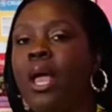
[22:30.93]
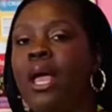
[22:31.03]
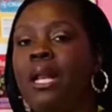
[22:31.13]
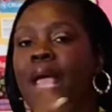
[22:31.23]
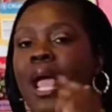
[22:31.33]

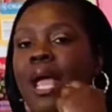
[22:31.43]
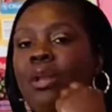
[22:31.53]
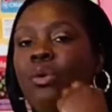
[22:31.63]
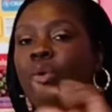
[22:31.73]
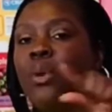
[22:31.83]
and
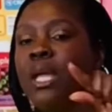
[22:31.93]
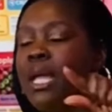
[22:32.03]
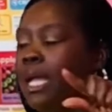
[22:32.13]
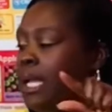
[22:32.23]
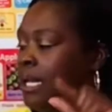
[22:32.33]

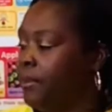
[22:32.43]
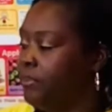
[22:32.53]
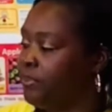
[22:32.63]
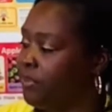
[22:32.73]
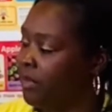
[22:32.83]
green.
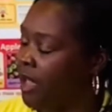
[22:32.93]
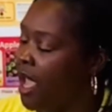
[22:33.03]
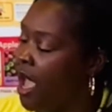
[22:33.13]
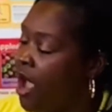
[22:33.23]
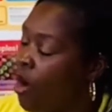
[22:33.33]

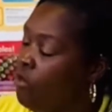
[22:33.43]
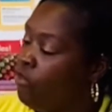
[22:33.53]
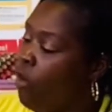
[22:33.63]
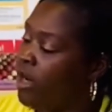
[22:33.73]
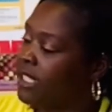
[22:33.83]

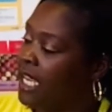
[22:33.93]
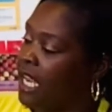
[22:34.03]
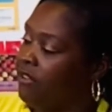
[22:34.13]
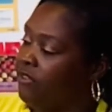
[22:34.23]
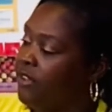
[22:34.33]
14,
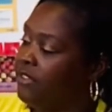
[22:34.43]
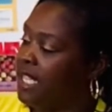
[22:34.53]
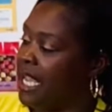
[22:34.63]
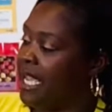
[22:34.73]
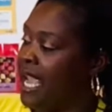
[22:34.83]
15,
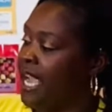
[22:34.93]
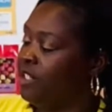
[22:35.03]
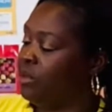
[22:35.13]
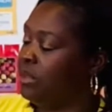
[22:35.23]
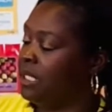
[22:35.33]
can't you
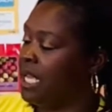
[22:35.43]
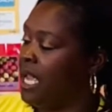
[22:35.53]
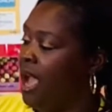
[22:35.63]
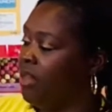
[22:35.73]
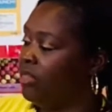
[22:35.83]
see?
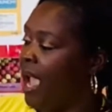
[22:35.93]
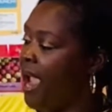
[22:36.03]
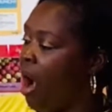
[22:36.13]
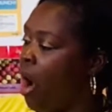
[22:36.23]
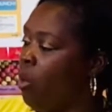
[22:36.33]
They
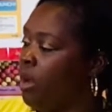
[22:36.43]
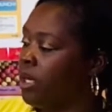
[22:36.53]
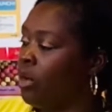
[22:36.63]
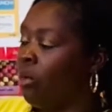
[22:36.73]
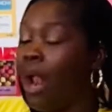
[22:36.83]
all want to
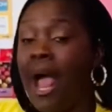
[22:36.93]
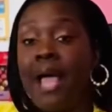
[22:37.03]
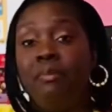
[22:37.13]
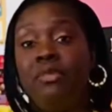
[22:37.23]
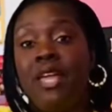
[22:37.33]
climb
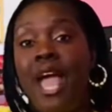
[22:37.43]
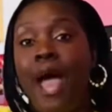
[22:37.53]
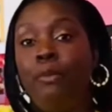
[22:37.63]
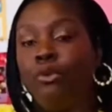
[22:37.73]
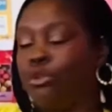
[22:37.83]
the
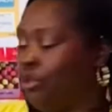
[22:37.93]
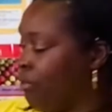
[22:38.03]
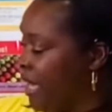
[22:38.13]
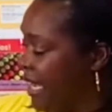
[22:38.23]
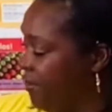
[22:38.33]
apple
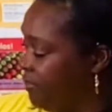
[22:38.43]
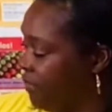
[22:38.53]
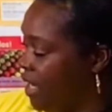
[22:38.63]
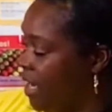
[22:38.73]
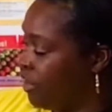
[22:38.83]
tree.
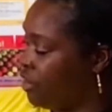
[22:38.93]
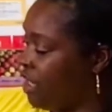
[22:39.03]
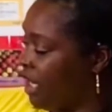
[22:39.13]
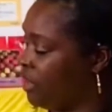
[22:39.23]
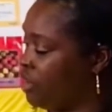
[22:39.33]
Chicka,
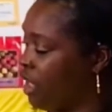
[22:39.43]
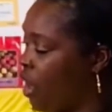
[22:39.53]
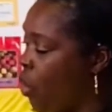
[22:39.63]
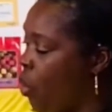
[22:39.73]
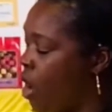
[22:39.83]
chicka,
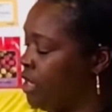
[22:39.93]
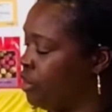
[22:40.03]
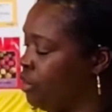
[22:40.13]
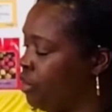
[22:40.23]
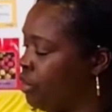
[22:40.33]
1, 2,
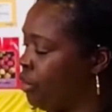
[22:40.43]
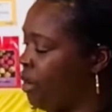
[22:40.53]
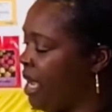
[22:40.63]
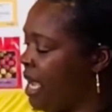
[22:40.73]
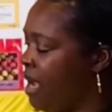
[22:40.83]

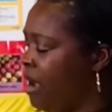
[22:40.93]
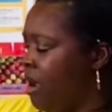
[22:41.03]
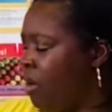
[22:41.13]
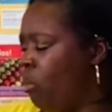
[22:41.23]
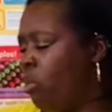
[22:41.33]
3.
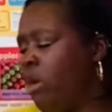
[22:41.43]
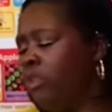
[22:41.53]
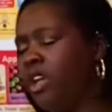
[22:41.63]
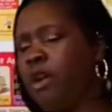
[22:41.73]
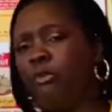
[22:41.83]
Will
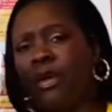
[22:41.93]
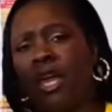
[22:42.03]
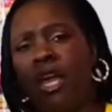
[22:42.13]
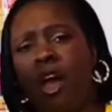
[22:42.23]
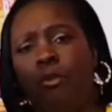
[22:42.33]
there be
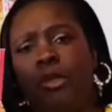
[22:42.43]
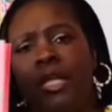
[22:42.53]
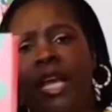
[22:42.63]
a place